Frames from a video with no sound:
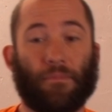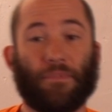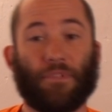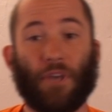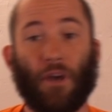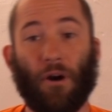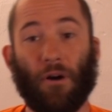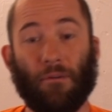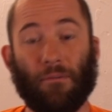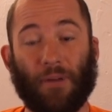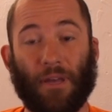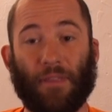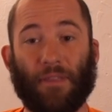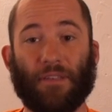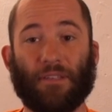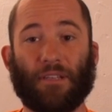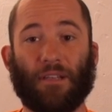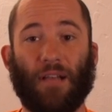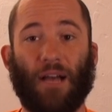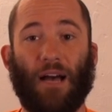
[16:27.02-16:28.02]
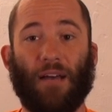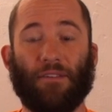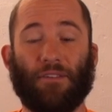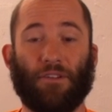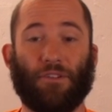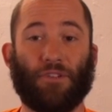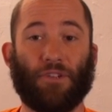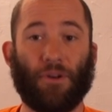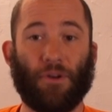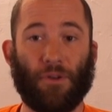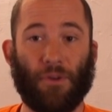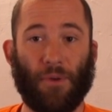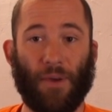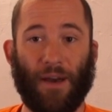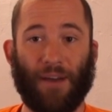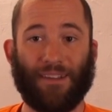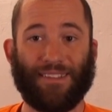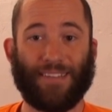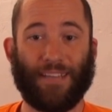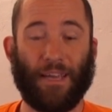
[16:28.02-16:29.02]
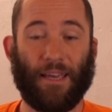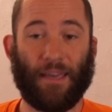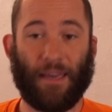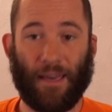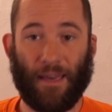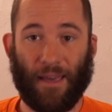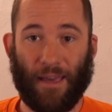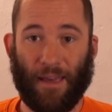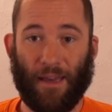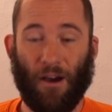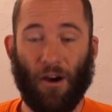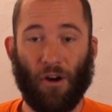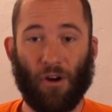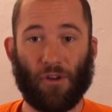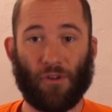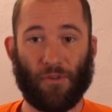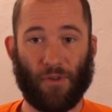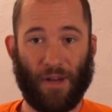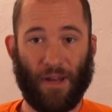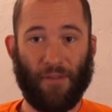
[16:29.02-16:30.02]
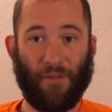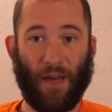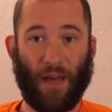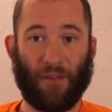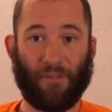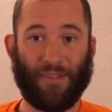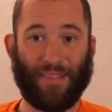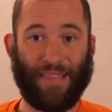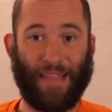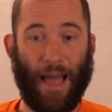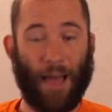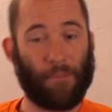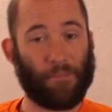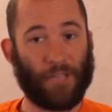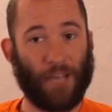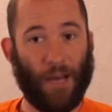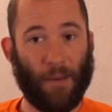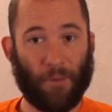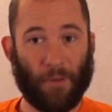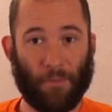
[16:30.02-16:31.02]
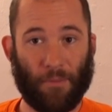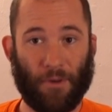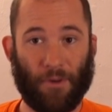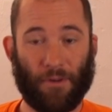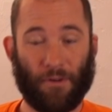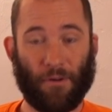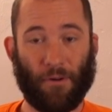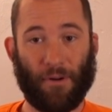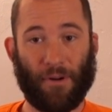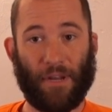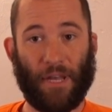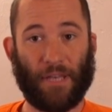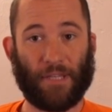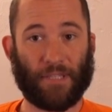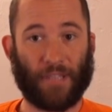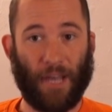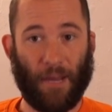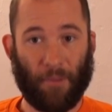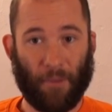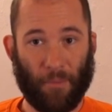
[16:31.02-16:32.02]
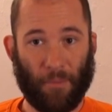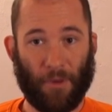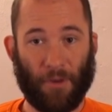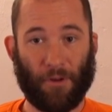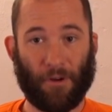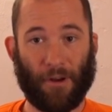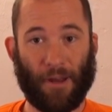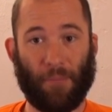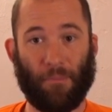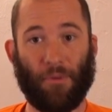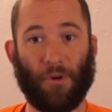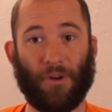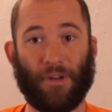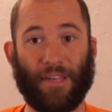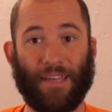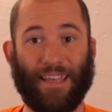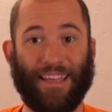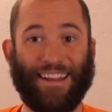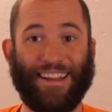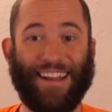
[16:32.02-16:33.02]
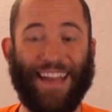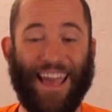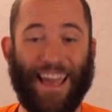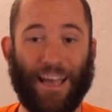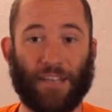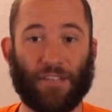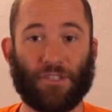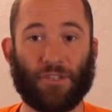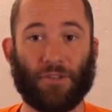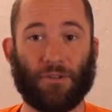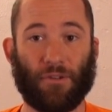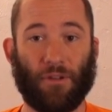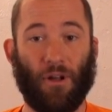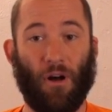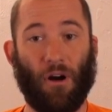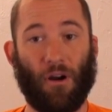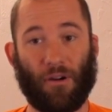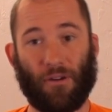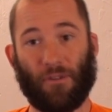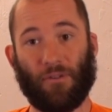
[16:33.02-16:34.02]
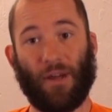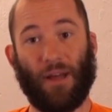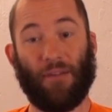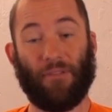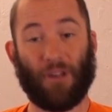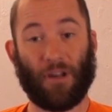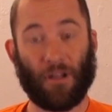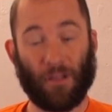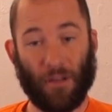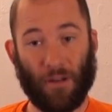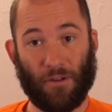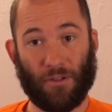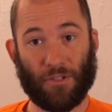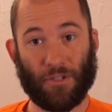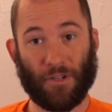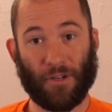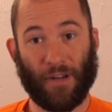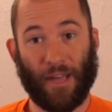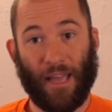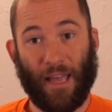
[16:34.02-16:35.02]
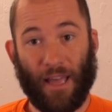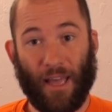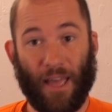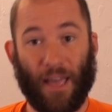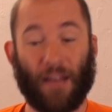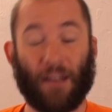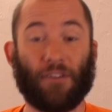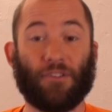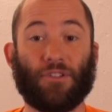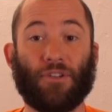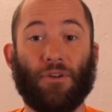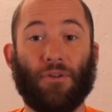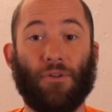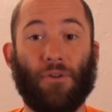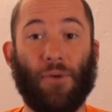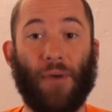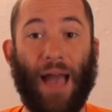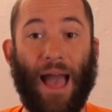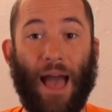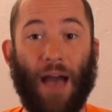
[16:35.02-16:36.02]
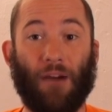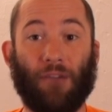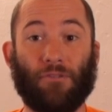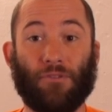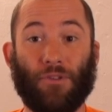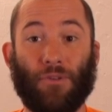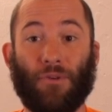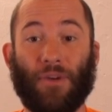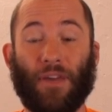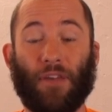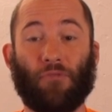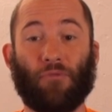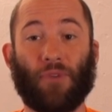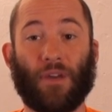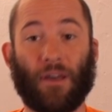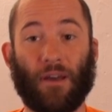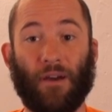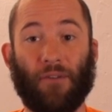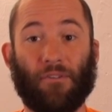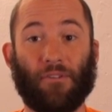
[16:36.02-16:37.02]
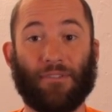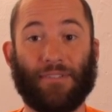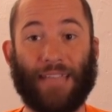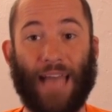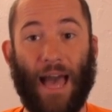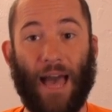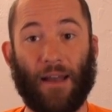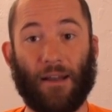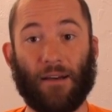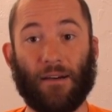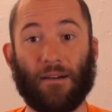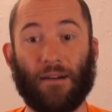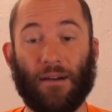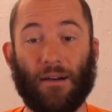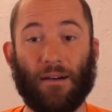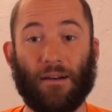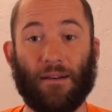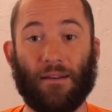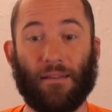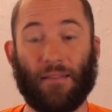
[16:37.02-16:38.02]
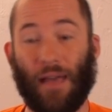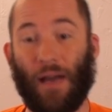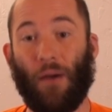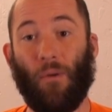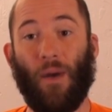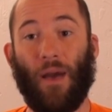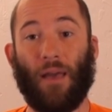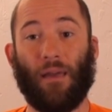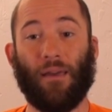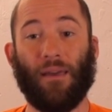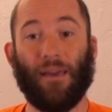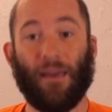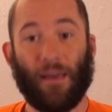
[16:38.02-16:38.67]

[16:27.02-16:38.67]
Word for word: So, in this class I showed you how to take a hard drive out of a laptop computer or a desktop computer and put it in an external hard drive enclosure, and I showed you how you can recover data uh, that way.